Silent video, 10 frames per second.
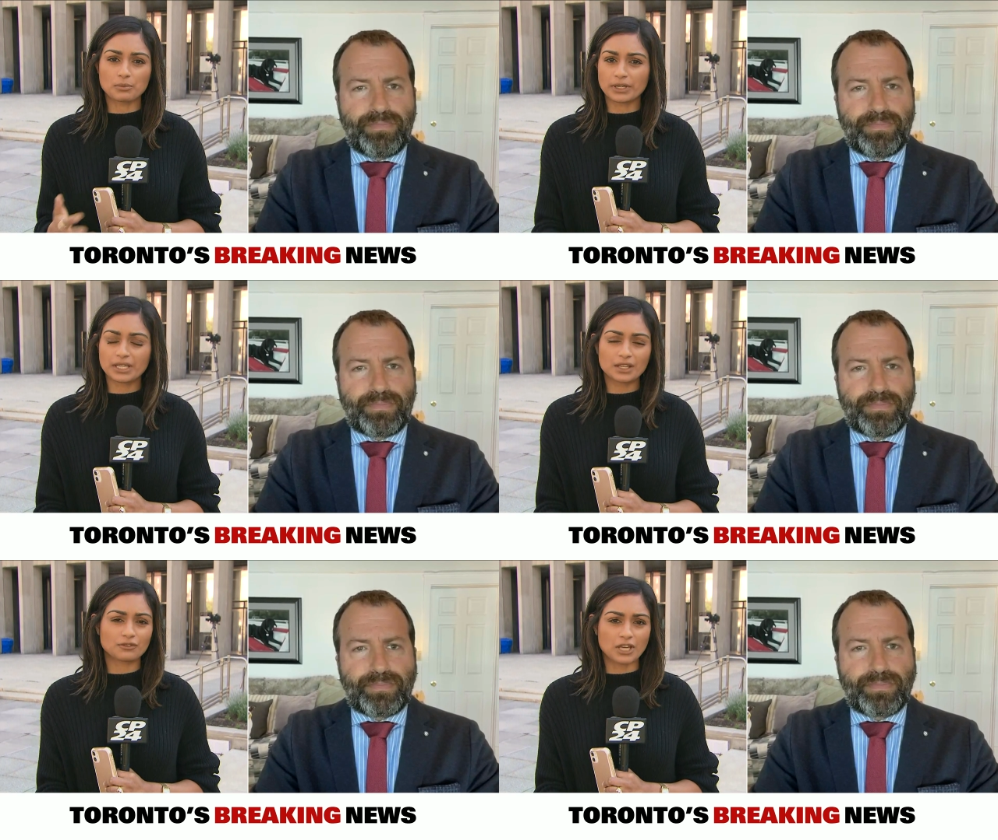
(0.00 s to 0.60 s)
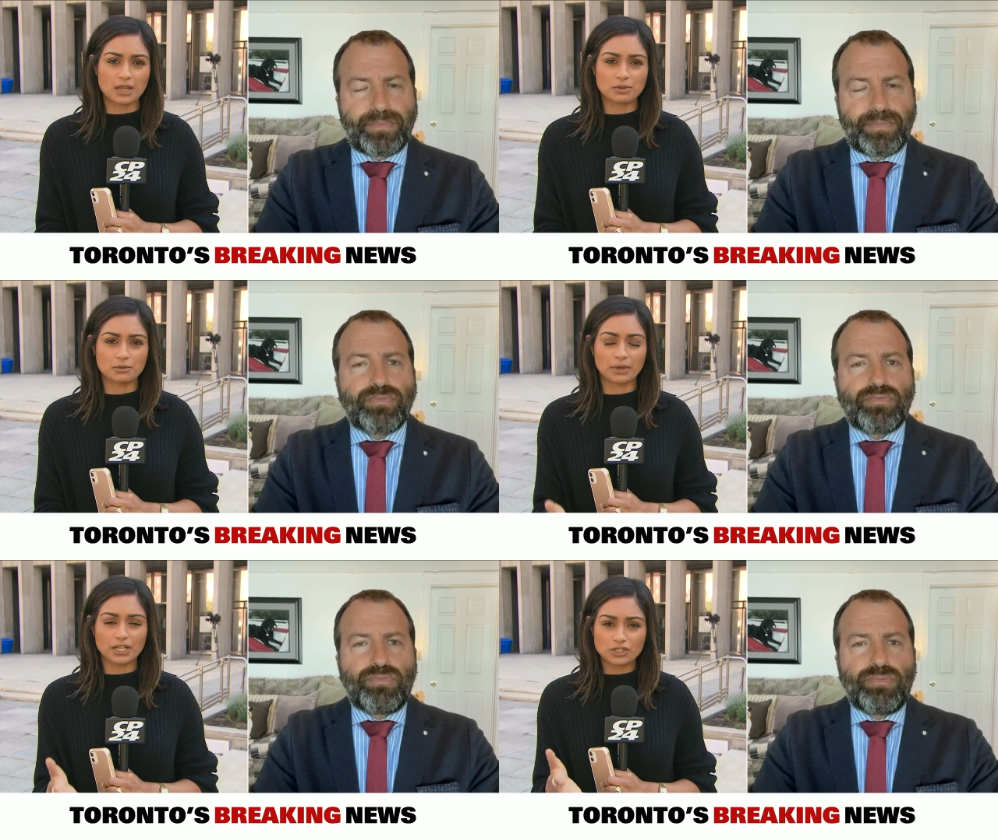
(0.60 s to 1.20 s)
Speaker 1: I'm running out of time
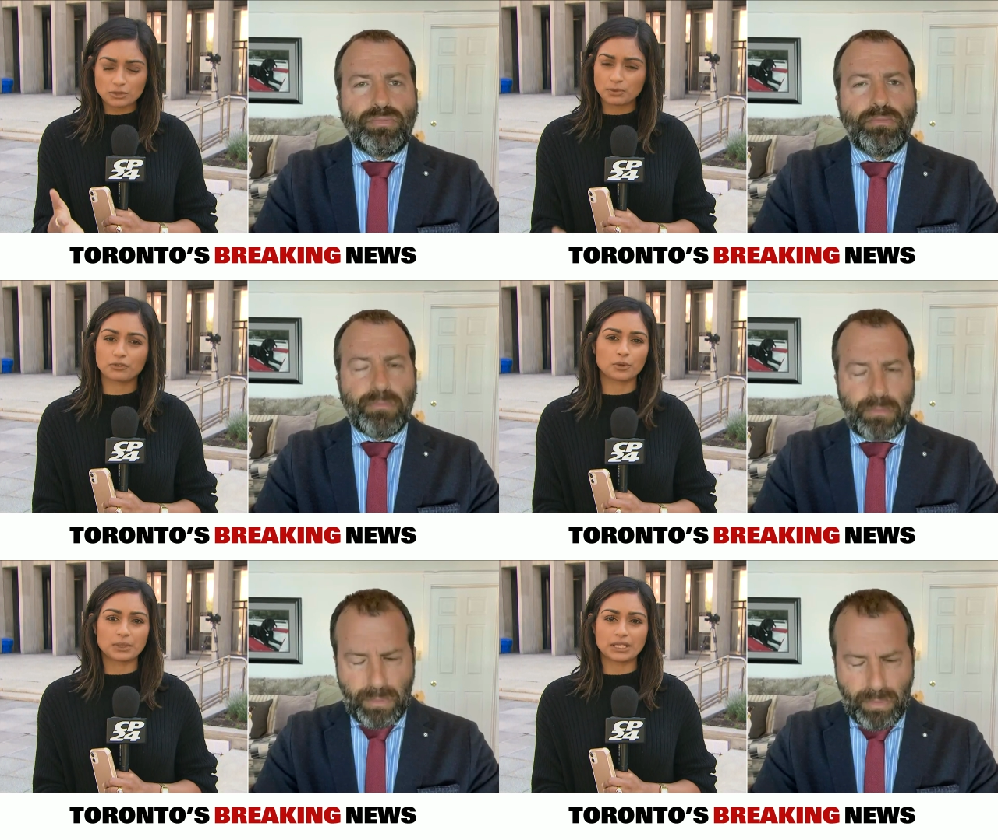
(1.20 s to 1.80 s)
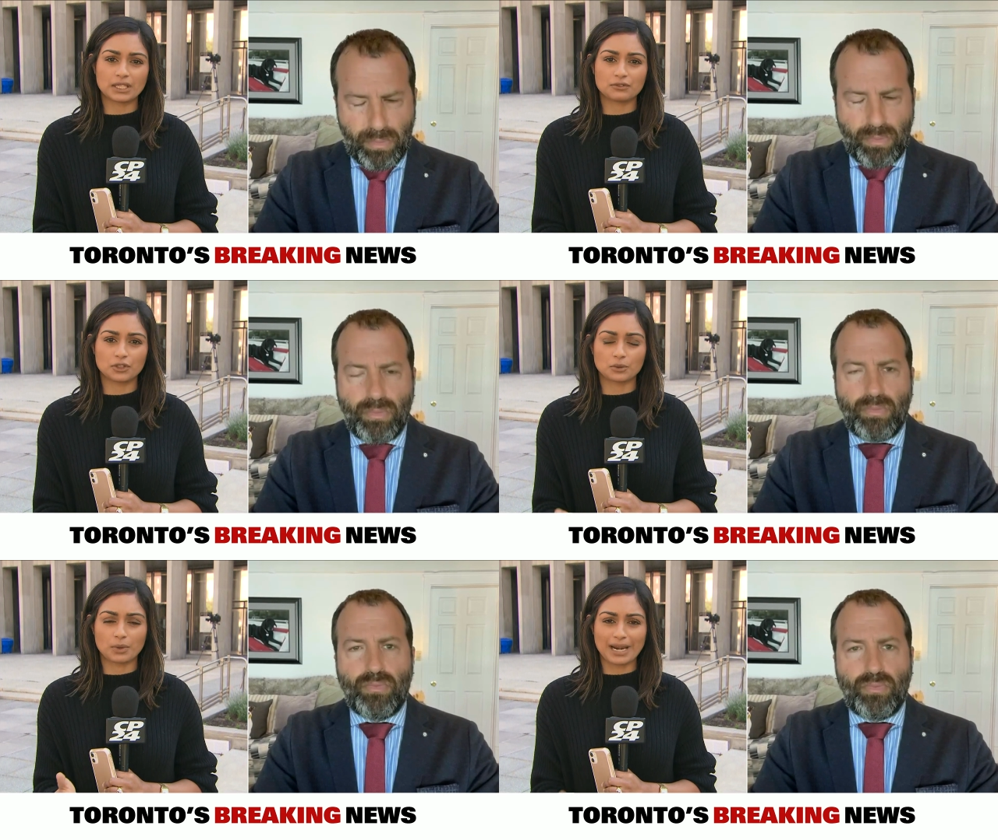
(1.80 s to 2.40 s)
here, but I just before we leave
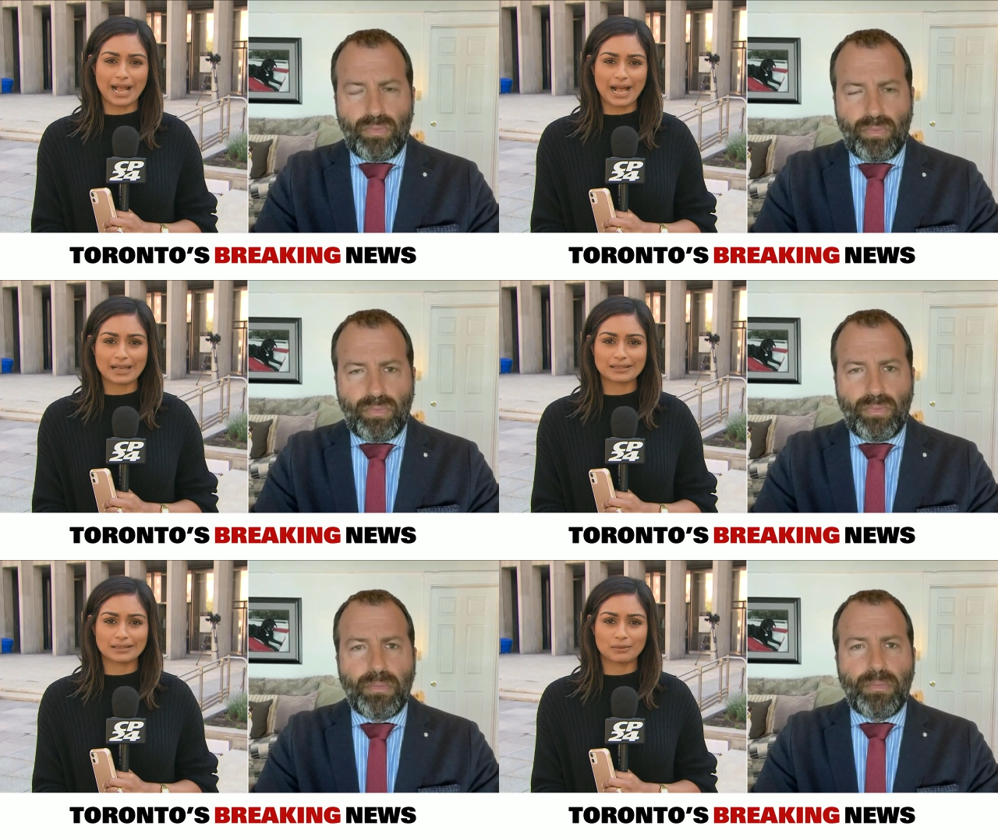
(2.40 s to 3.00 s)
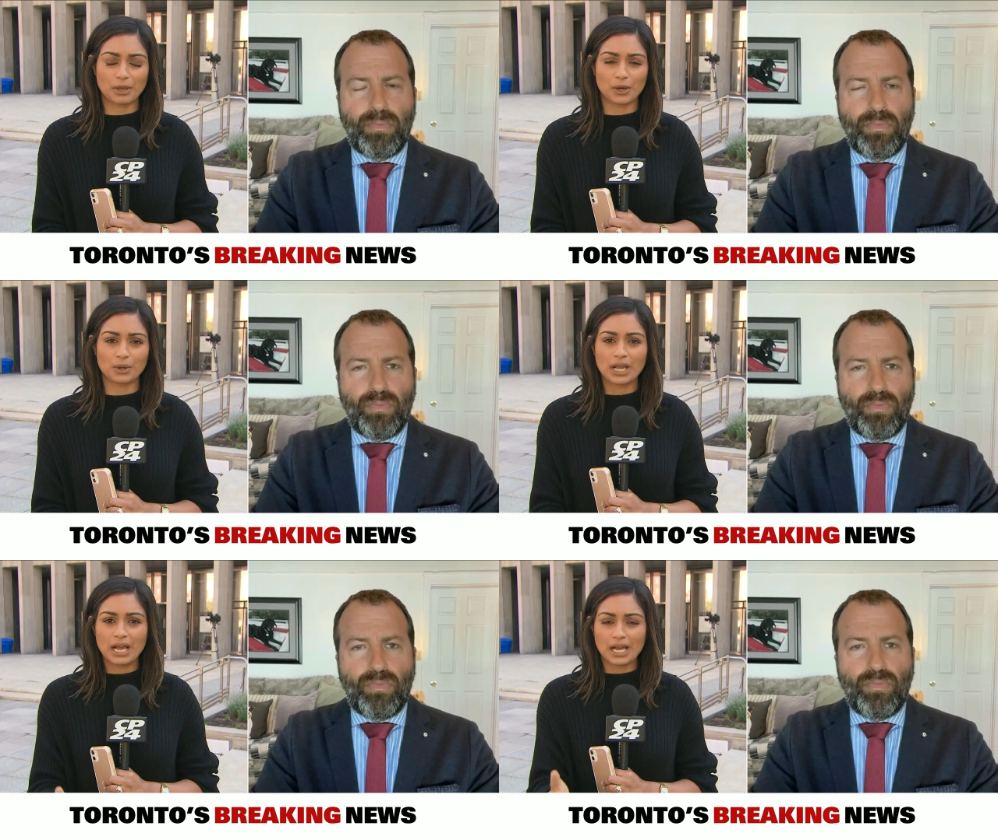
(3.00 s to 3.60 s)
you want to ask
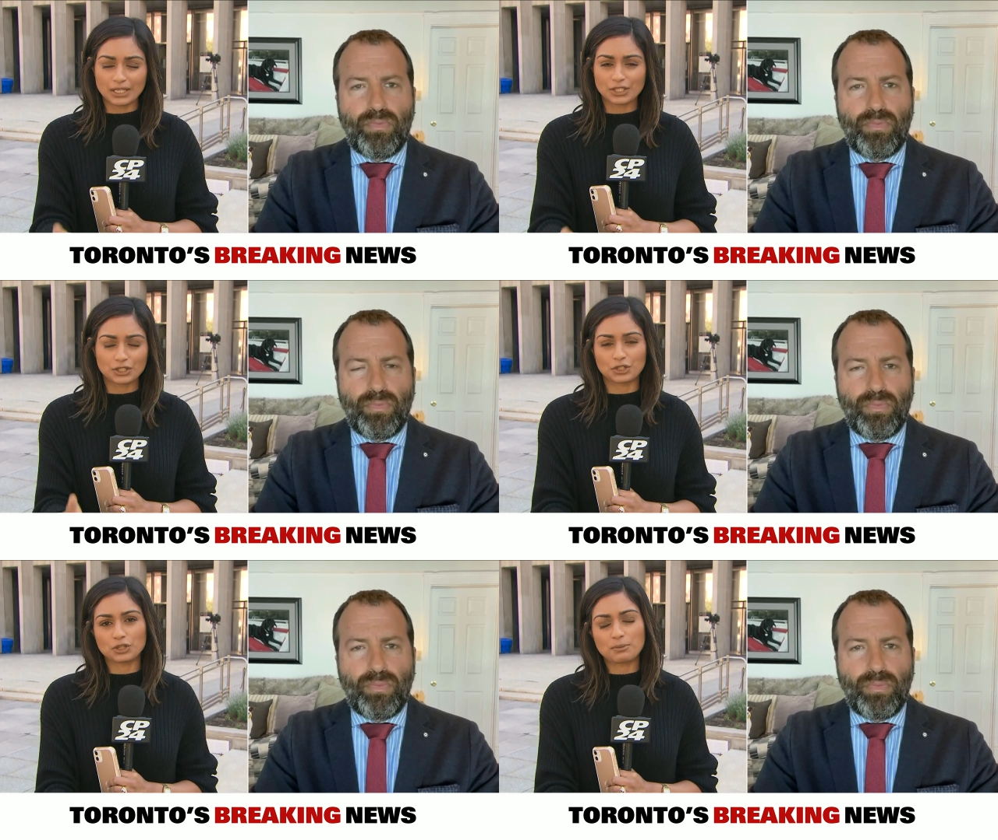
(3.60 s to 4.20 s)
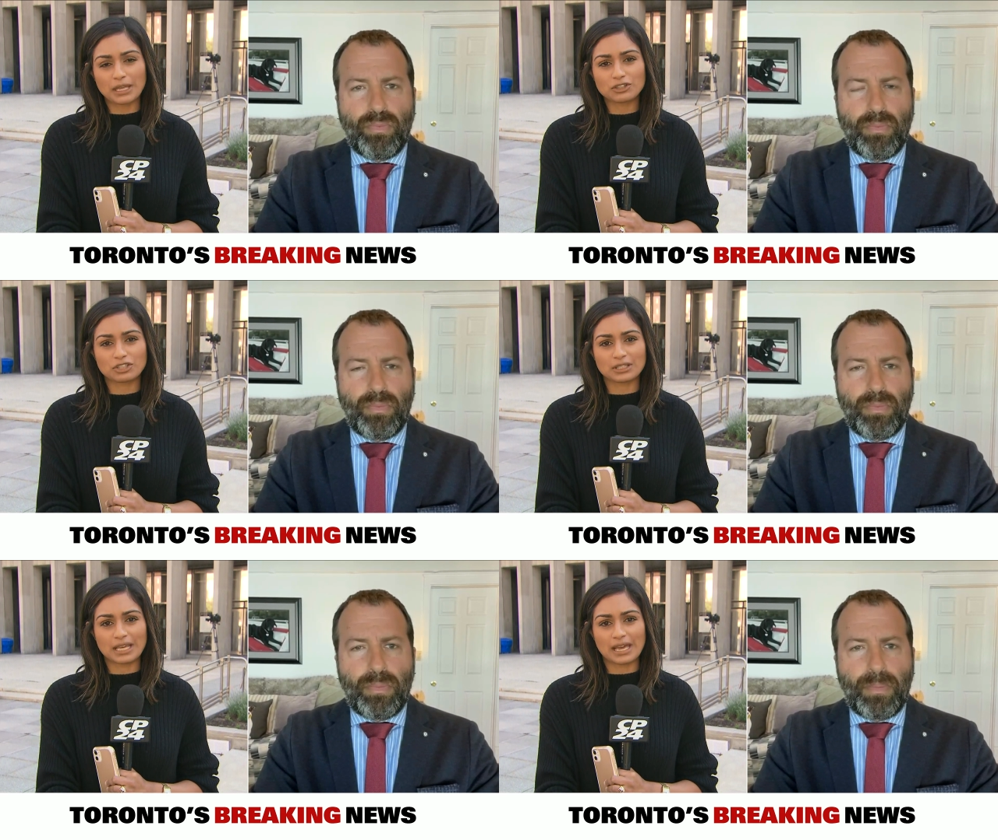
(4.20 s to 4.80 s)
about, you
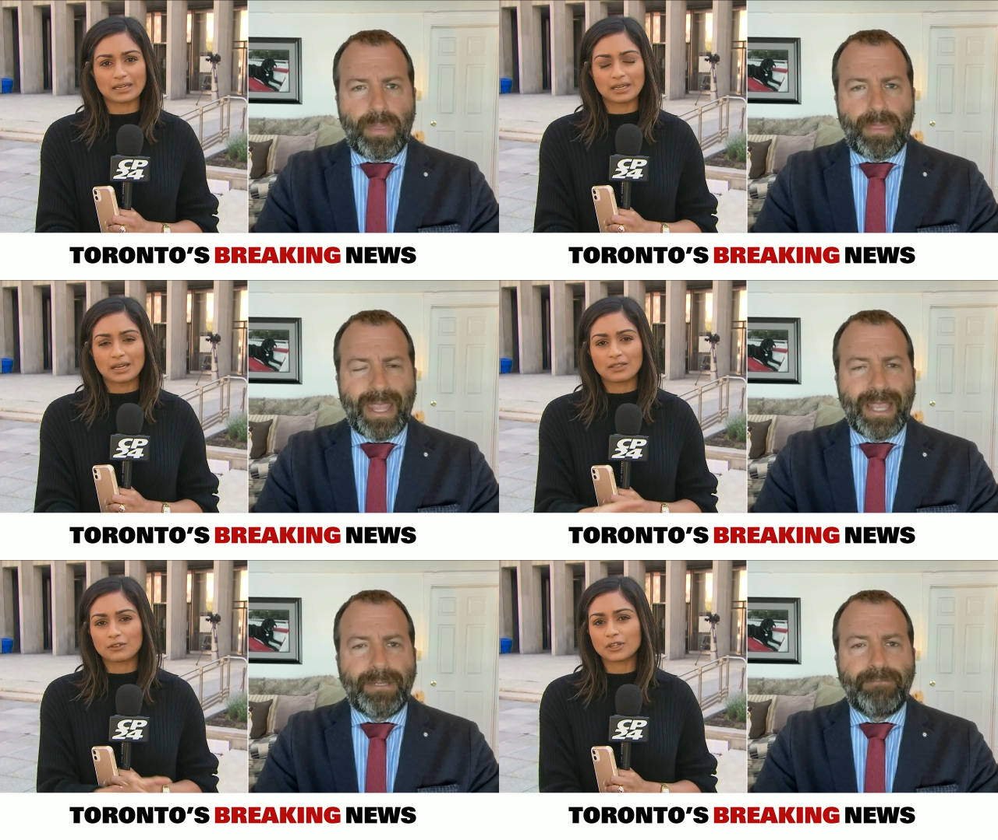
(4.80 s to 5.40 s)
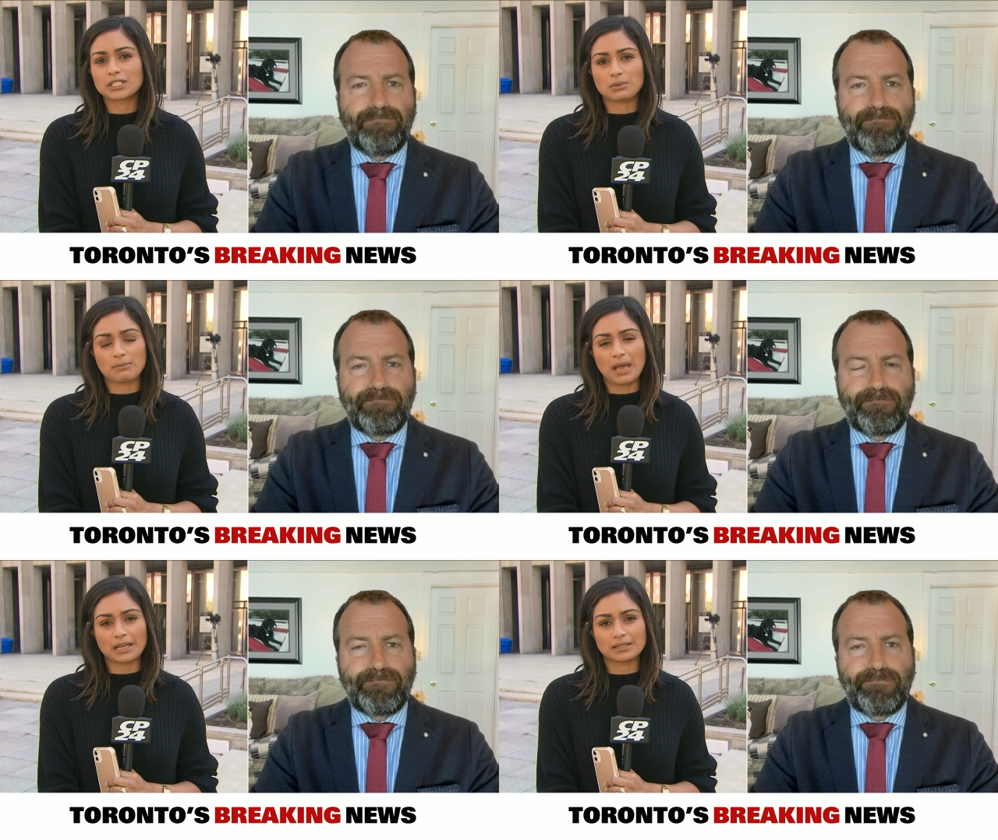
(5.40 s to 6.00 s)
mentioned that the victim
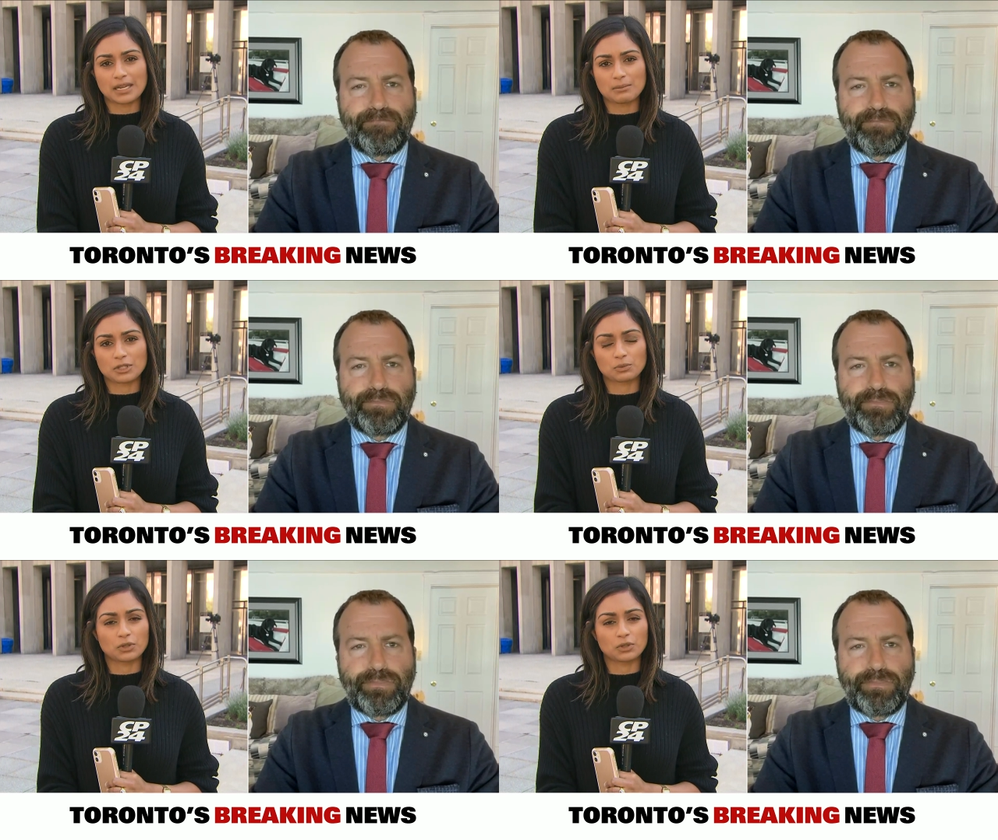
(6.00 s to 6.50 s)
impact statements